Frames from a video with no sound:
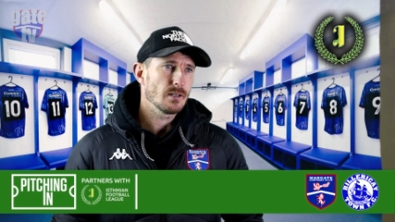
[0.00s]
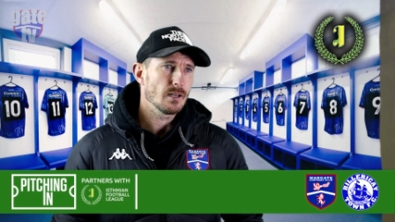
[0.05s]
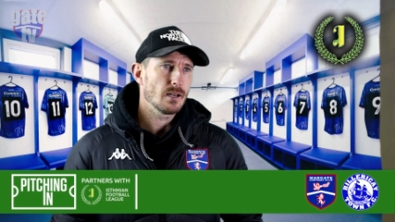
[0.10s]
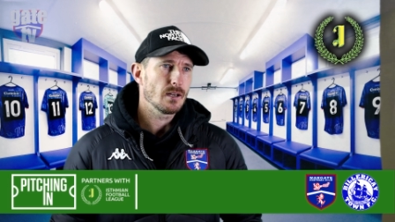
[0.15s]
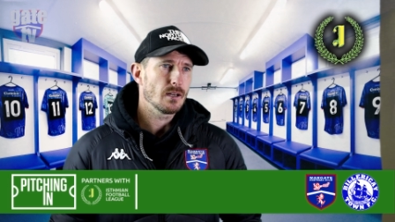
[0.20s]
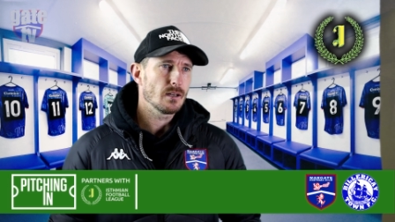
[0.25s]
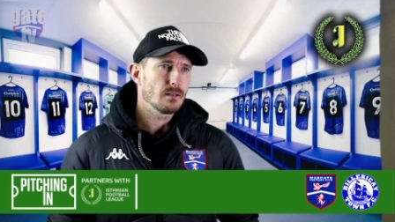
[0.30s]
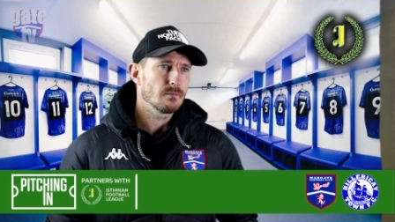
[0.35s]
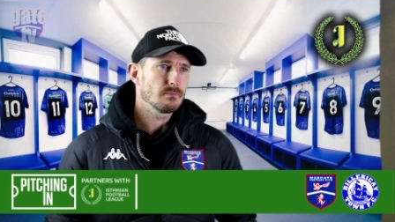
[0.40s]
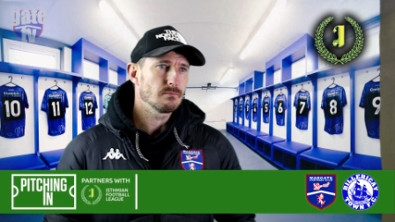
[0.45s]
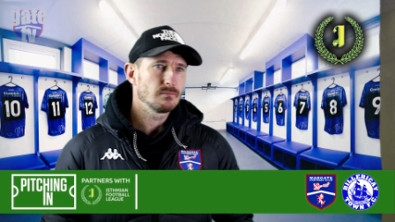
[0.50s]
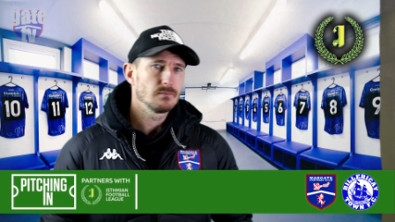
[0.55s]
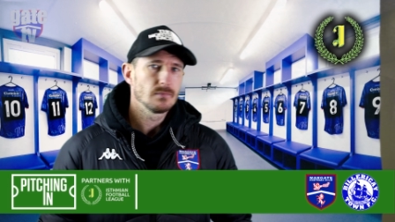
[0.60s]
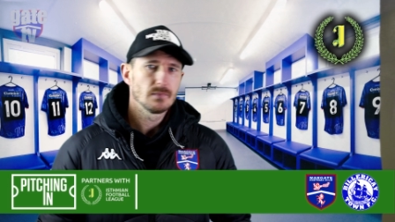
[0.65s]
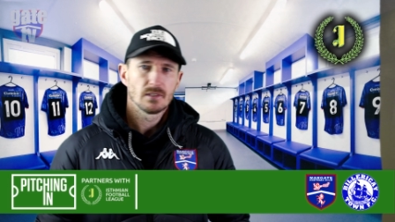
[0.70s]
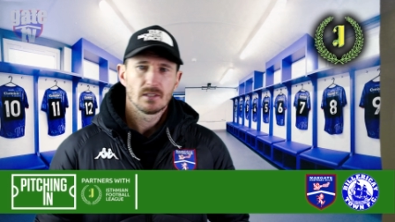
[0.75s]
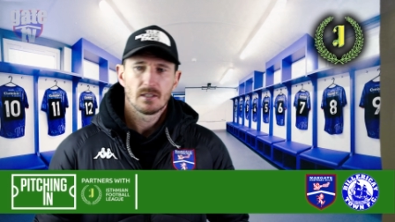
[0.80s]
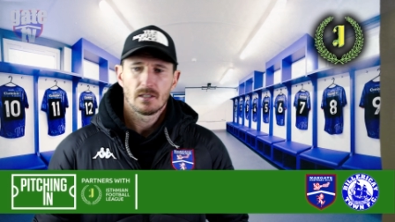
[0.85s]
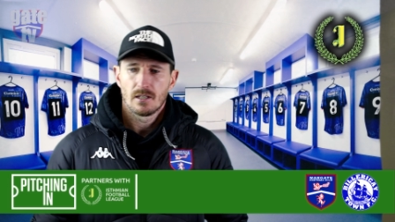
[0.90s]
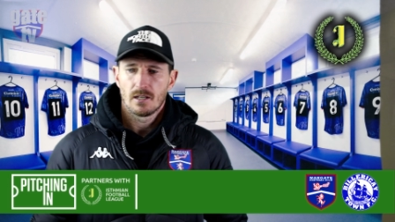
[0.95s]
Um,
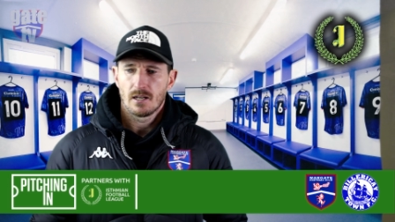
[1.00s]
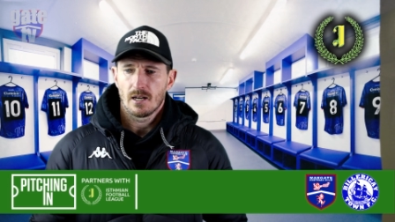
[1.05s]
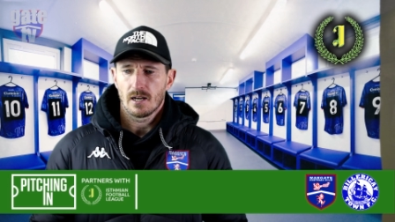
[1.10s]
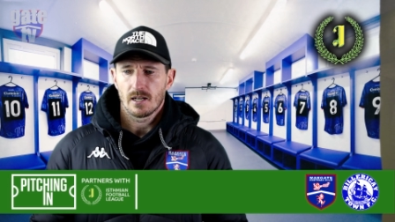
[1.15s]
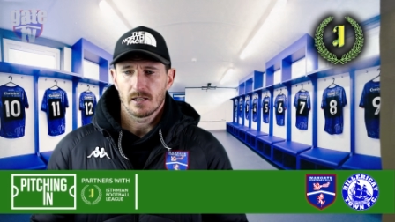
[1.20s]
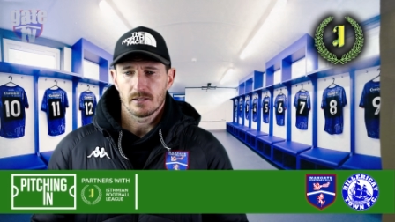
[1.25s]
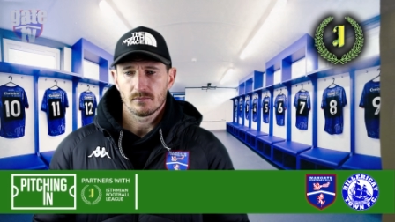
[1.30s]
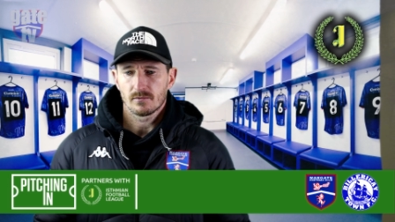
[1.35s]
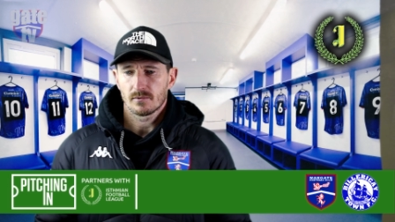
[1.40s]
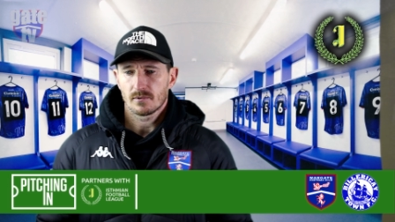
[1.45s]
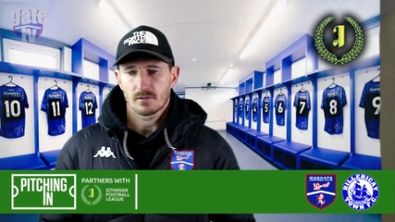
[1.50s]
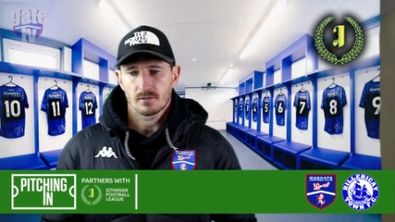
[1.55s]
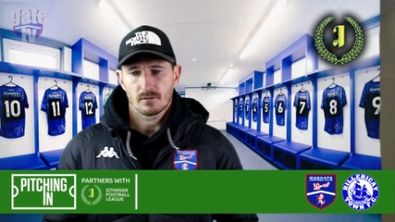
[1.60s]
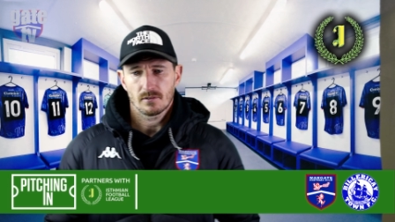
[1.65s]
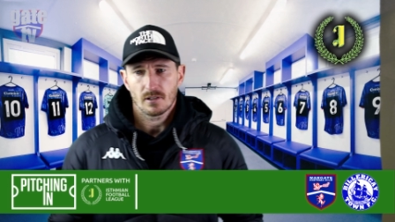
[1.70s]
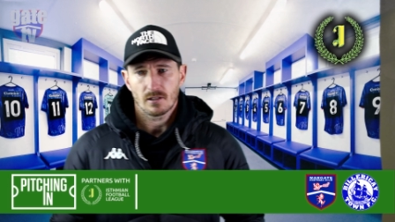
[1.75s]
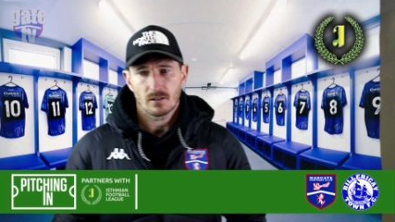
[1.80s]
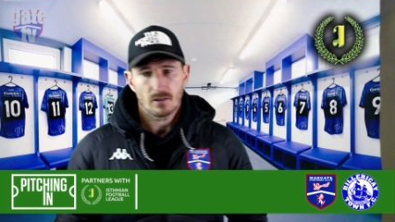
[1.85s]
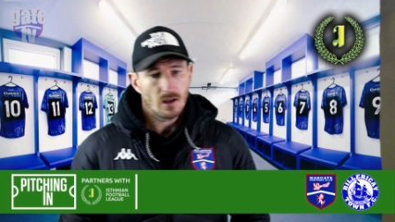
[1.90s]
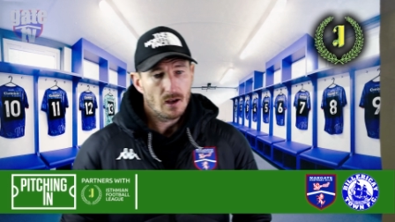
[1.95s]
and
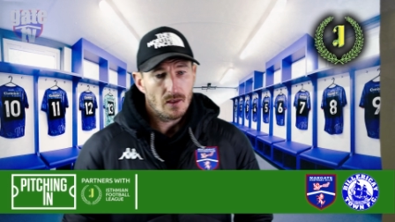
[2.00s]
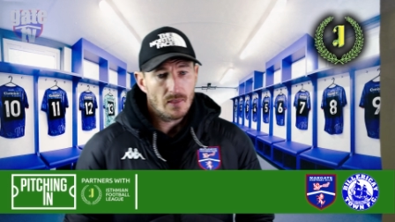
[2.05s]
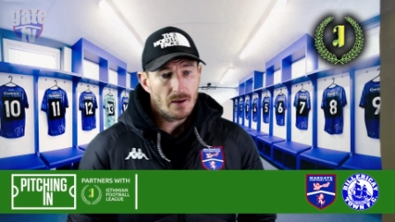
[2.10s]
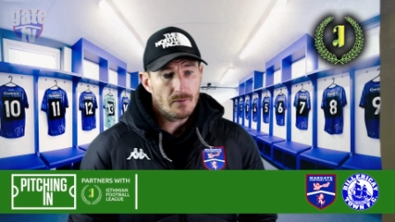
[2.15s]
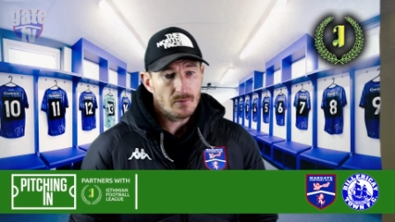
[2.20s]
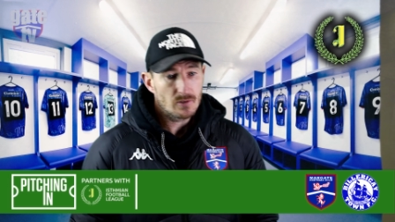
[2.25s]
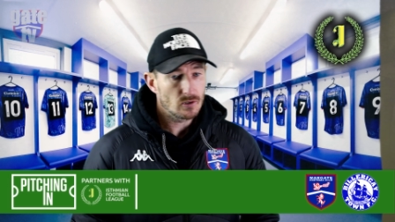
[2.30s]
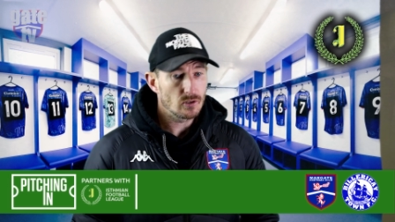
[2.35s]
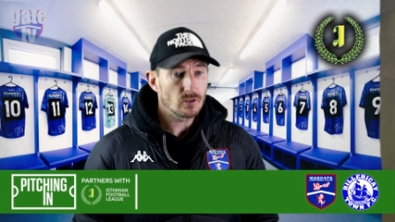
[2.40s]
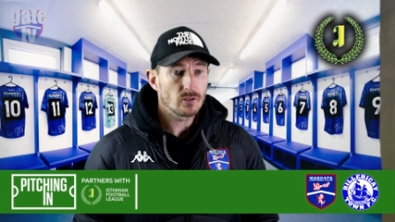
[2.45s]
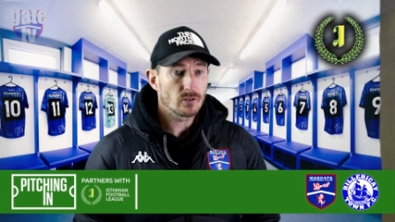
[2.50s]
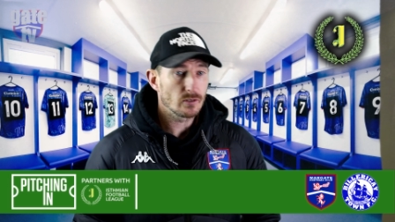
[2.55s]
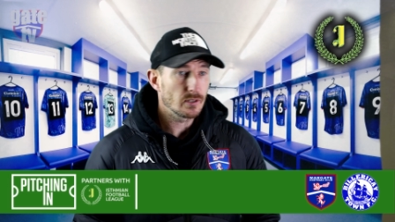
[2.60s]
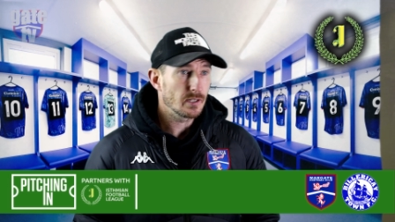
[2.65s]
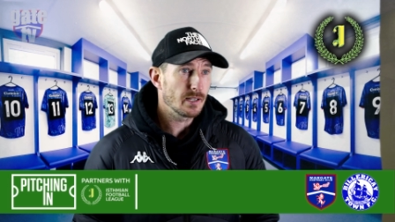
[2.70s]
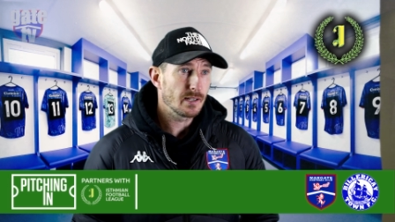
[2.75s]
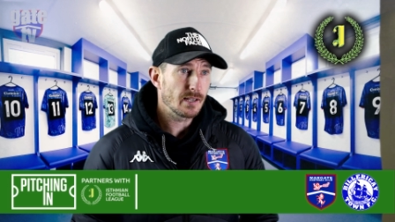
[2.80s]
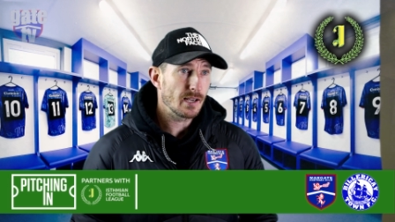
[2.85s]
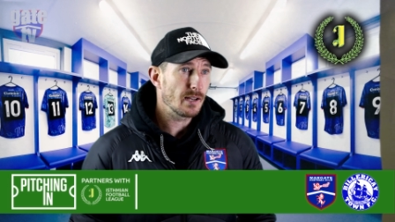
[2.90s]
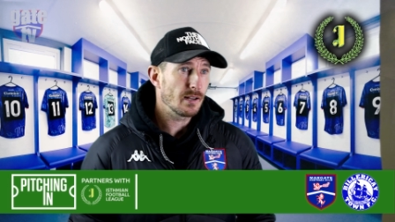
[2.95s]
th that they was good on
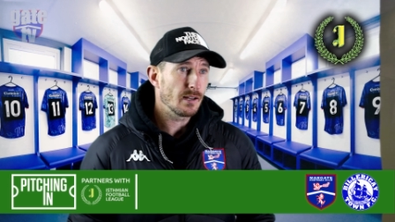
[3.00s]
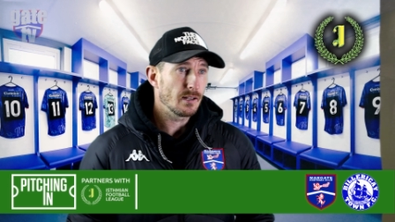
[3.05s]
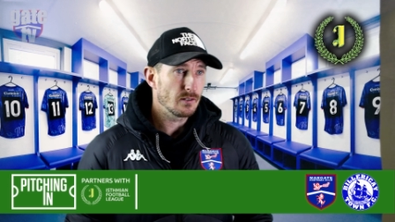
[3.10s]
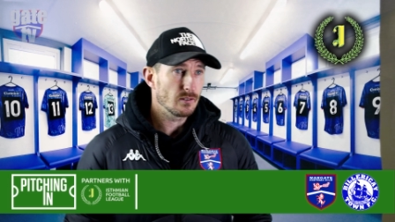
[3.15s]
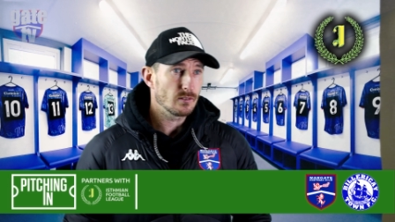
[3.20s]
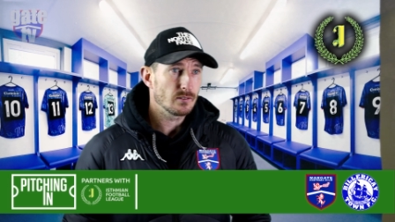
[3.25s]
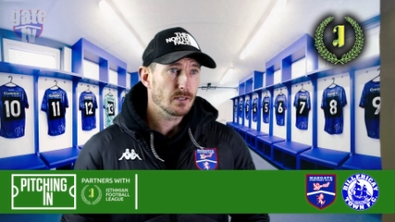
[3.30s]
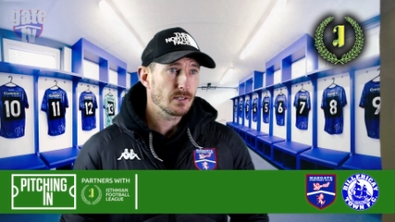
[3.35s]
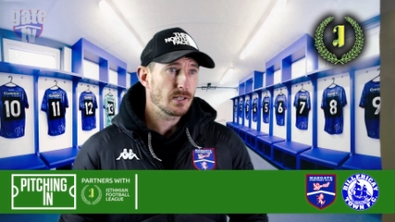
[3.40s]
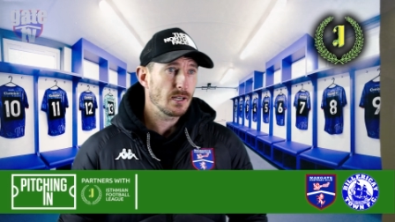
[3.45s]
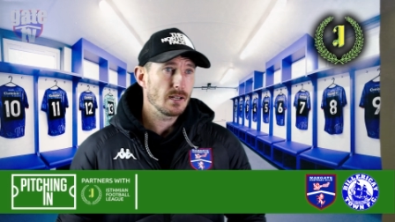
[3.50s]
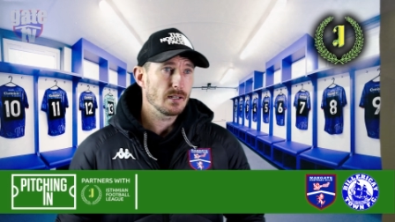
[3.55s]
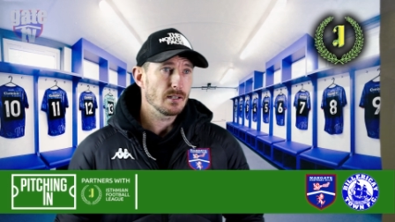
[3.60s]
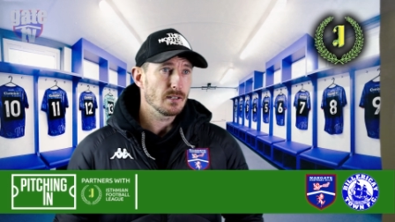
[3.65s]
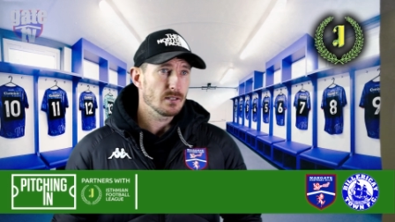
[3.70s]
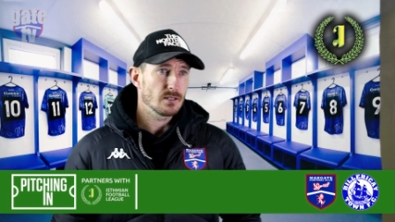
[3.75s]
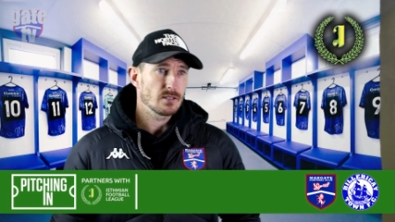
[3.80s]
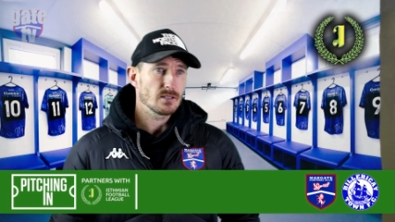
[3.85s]
the account on the counter.